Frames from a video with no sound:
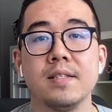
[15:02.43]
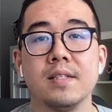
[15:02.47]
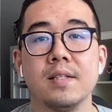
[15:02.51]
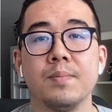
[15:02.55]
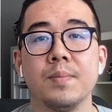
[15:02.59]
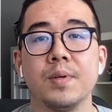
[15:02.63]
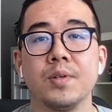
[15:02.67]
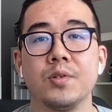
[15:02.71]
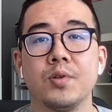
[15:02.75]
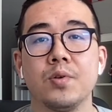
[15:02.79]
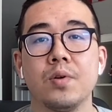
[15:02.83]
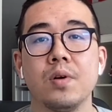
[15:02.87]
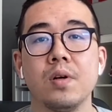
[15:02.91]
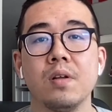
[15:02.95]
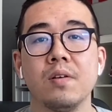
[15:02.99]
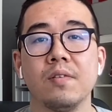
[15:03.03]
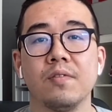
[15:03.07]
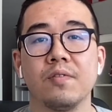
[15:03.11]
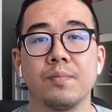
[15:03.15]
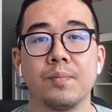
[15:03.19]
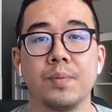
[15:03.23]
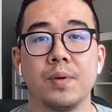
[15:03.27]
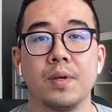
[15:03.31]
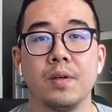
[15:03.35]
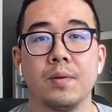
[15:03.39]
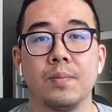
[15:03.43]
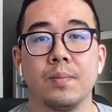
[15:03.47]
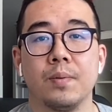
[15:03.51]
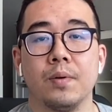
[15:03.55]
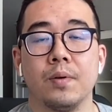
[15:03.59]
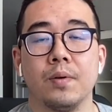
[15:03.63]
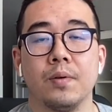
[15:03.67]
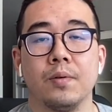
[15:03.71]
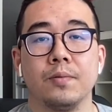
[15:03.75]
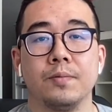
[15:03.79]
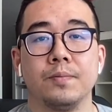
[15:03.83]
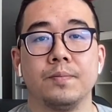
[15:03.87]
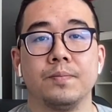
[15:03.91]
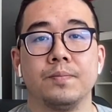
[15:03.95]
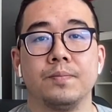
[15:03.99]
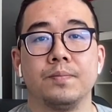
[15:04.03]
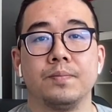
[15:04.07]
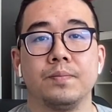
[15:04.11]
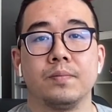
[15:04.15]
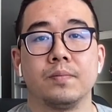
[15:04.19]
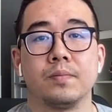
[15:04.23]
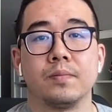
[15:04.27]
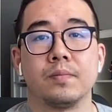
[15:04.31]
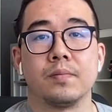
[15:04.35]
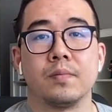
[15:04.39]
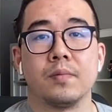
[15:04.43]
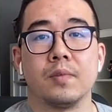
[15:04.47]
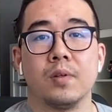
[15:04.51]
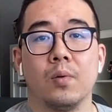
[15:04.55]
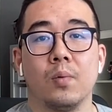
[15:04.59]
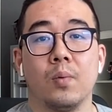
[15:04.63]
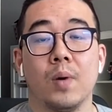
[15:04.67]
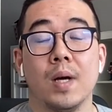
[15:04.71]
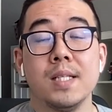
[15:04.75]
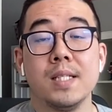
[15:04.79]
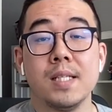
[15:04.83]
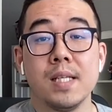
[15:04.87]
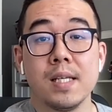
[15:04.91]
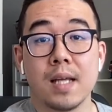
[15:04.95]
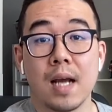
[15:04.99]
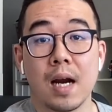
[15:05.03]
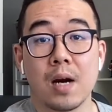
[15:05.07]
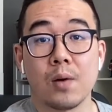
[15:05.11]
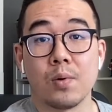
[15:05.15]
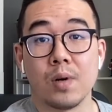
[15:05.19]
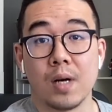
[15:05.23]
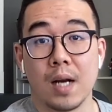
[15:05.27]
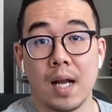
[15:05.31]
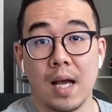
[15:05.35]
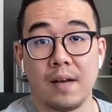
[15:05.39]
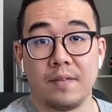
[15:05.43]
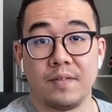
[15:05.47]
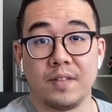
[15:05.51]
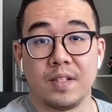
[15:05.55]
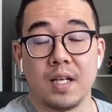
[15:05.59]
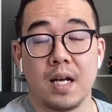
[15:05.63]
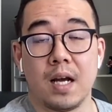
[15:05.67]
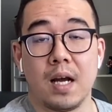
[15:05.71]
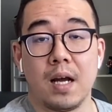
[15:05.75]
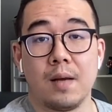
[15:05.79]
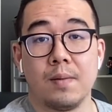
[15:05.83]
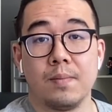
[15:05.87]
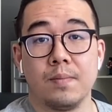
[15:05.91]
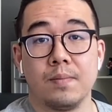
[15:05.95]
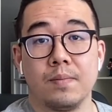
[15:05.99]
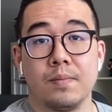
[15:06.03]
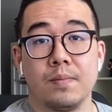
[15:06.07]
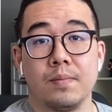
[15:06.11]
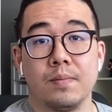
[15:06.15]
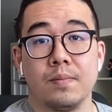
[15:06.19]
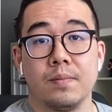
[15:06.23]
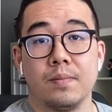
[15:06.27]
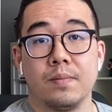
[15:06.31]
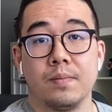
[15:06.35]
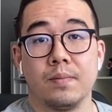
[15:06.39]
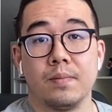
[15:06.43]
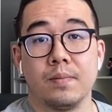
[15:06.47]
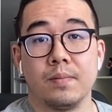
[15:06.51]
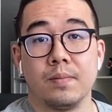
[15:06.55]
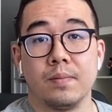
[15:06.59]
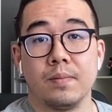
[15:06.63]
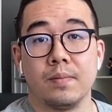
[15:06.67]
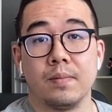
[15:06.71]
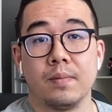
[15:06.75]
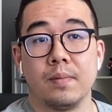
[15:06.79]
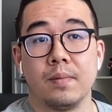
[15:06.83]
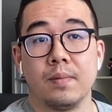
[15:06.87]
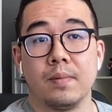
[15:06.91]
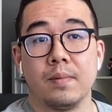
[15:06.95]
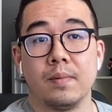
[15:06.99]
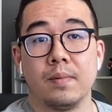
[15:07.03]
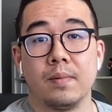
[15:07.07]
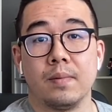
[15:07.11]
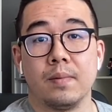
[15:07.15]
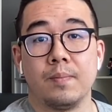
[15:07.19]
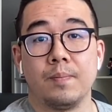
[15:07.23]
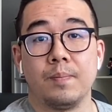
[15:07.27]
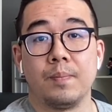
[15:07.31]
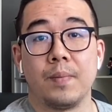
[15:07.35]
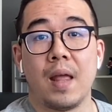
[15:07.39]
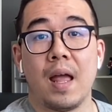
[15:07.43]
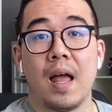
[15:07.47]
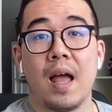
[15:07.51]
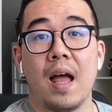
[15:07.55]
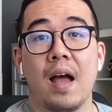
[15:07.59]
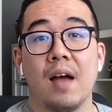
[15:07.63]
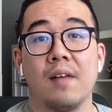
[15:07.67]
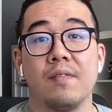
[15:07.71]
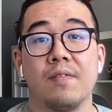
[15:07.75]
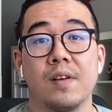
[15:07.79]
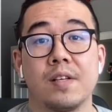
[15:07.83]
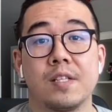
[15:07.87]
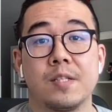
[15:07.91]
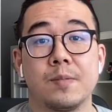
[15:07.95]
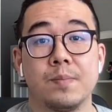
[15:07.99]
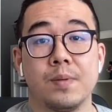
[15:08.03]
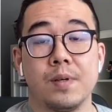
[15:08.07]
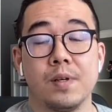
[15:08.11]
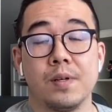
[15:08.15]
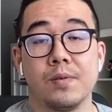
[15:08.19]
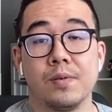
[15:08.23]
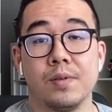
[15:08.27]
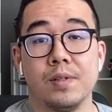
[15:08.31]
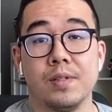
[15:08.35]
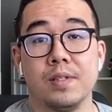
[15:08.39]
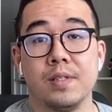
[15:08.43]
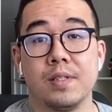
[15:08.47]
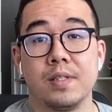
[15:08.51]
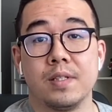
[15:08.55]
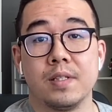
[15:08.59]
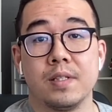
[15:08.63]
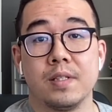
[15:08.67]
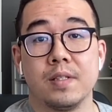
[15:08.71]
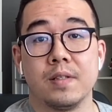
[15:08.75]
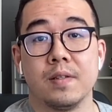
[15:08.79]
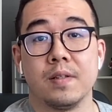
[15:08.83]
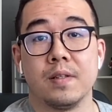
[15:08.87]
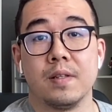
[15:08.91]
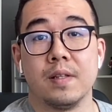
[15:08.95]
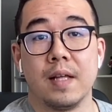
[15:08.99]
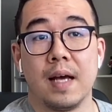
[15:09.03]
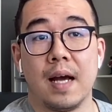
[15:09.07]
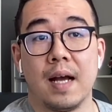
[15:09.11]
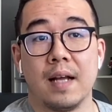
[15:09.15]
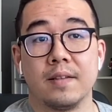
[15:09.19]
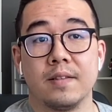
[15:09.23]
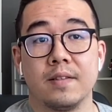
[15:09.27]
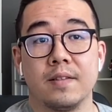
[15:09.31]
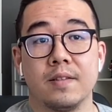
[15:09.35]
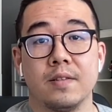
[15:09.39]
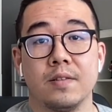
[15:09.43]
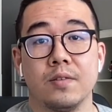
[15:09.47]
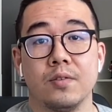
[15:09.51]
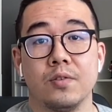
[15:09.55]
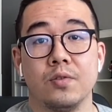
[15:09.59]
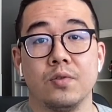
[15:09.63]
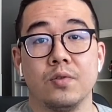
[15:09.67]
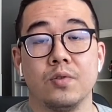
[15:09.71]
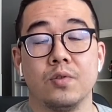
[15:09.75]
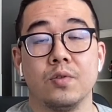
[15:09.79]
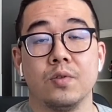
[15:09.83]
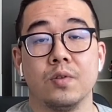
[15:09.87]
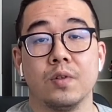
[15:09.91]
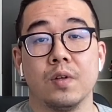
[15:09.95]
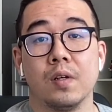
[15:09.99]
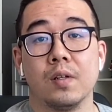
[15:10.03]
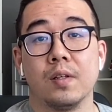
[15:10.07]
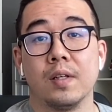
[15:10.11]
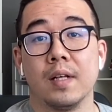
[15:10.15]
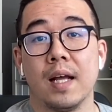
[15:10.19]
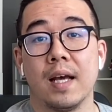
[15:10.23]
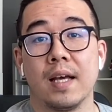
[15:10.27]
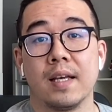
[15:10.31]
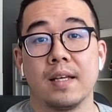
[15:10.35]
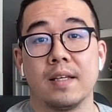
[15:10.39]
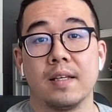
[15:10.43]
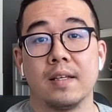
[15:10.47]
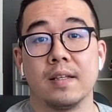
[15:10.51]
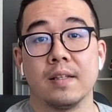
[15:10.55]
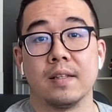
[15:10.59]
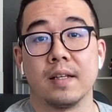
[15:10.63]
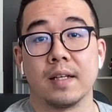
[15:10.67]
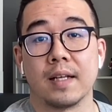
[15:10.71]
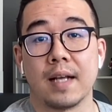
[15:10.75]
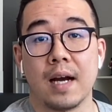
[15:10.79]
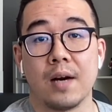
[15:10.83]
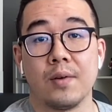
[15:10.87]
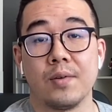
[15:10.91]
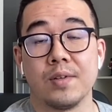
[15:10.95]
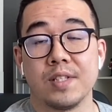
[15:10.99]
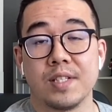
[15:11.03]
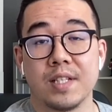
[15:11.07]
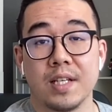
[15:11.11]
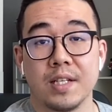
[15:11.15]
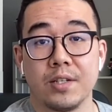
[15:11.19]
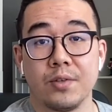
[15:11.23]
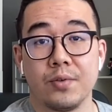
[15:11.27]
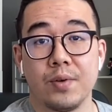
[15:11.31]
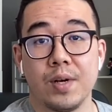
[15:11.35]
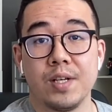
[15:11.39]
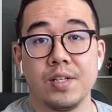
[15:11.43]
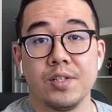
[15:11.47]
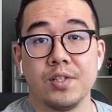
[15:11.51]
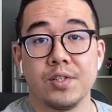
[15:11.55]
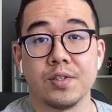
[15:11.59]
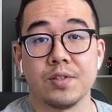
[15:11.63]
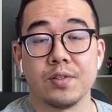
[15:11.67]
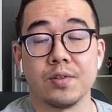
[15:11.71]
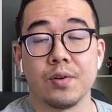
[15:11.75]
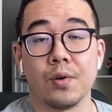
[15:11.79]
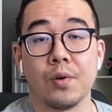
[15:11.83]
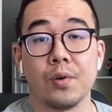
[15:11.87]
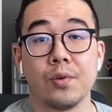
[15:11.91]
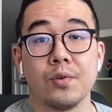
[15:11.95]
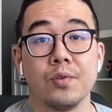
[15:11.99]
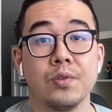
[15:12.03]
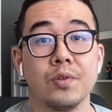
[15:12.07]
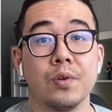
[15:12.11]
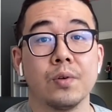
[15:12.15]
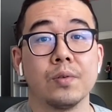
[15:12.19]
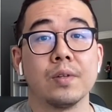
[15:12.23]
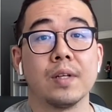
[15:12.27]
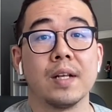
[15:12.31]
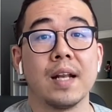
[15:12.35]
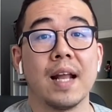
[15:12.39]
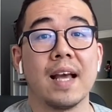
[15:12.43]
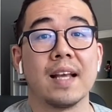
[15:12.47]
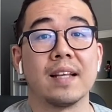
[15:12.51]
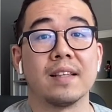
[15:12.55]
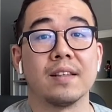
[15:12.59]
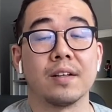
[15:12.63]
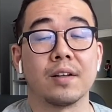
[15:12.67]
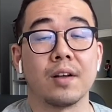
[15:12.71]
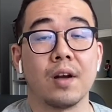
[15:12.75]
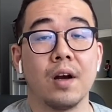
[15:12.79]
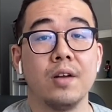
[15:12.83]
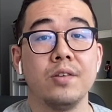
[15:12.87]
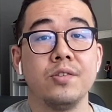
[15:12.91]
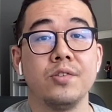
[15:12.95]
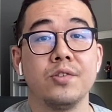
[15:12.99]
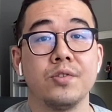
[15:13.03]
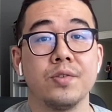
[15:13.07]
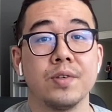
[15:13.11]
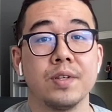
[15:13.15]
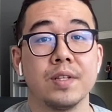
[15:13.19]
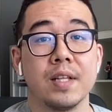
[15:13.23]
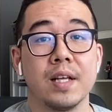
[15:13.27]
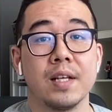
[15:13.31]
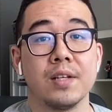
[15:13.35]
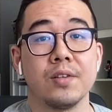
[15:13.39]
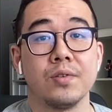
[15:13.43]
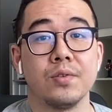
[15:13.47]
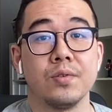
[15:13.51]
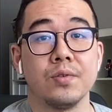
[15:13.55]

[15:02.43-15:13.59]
the majority of people, once in our lifetime, have experienced that you do not like the current situation, or you don't like the country that